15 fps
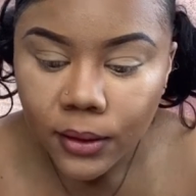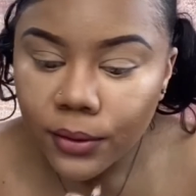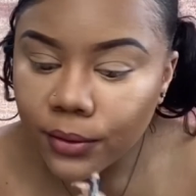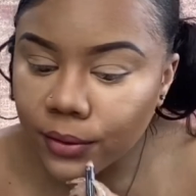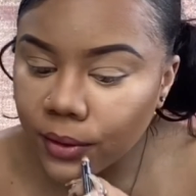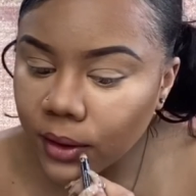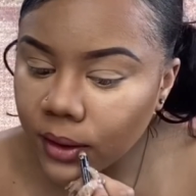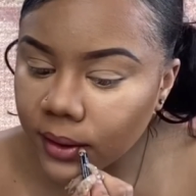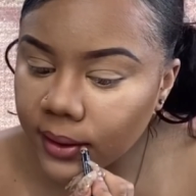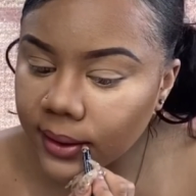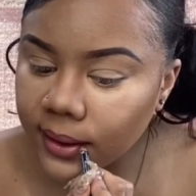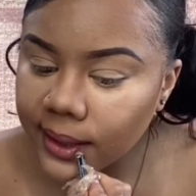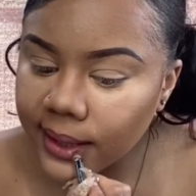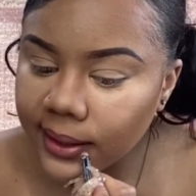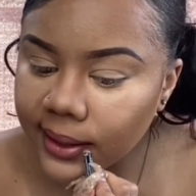fall
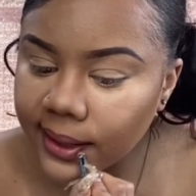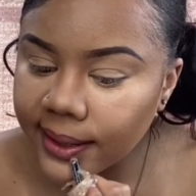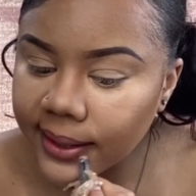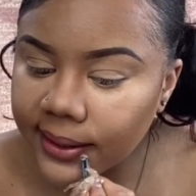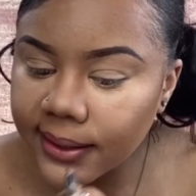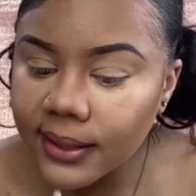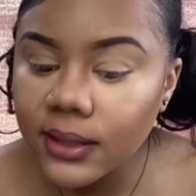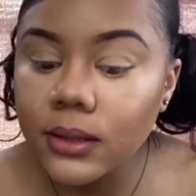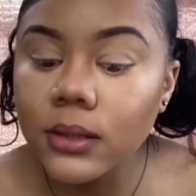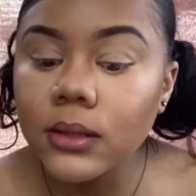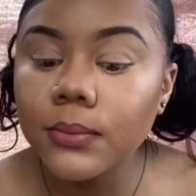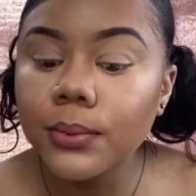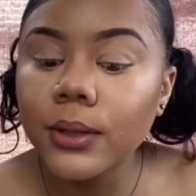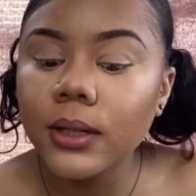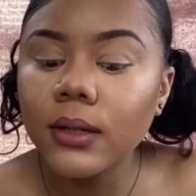color, and it's
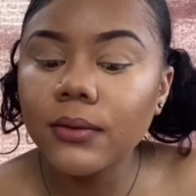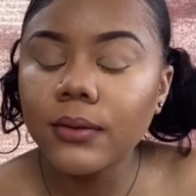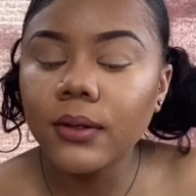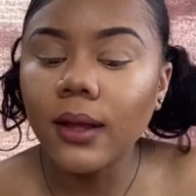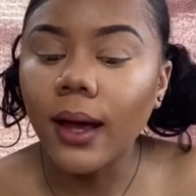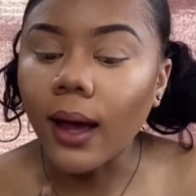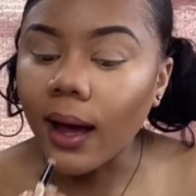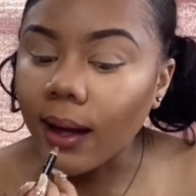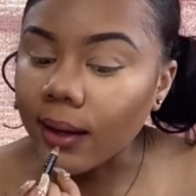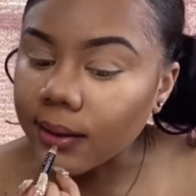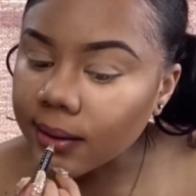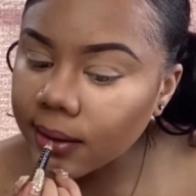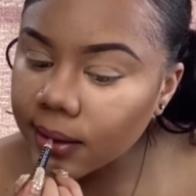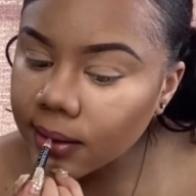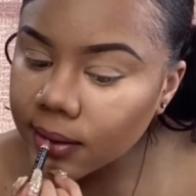pretty for like
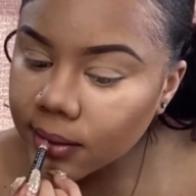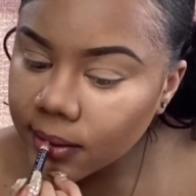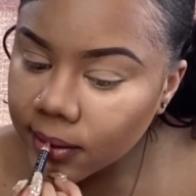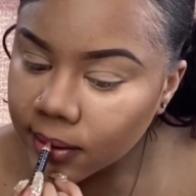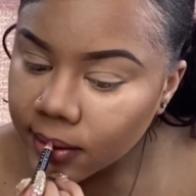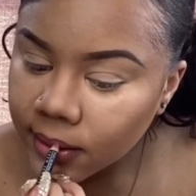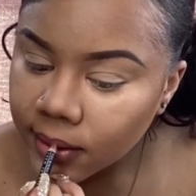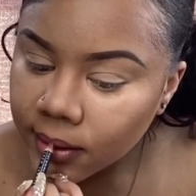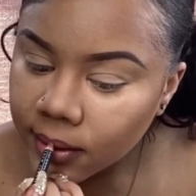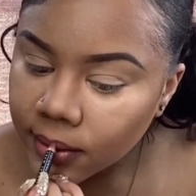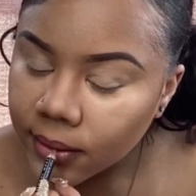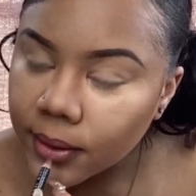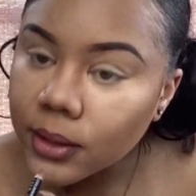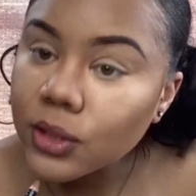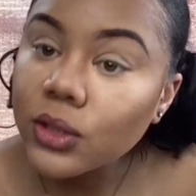holidays,
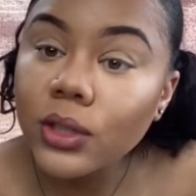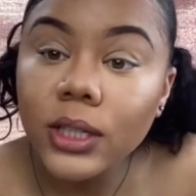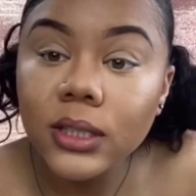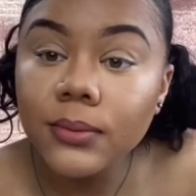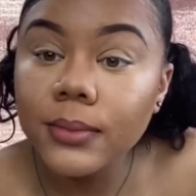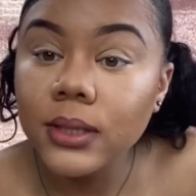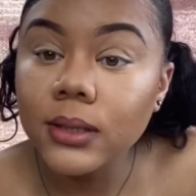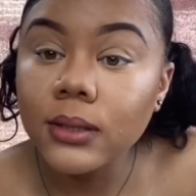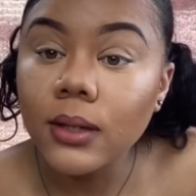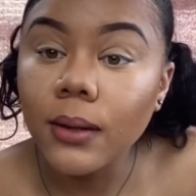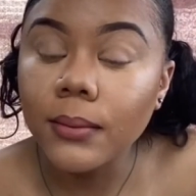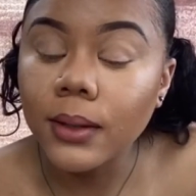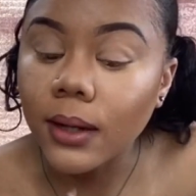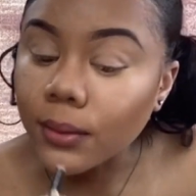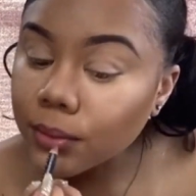which Christmas is
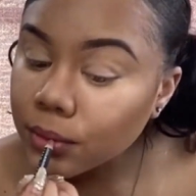coming up.